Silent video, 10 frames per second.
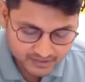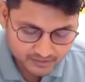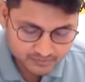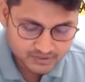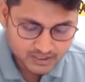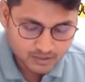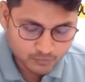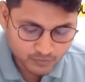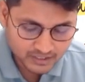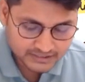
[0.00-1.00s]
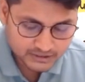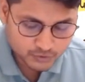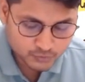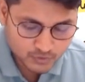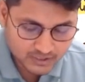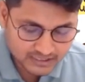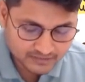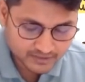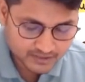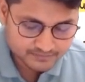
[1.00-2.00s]
now. 1, 2 are
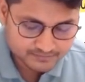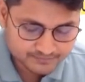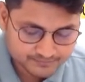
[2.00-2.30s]
covered.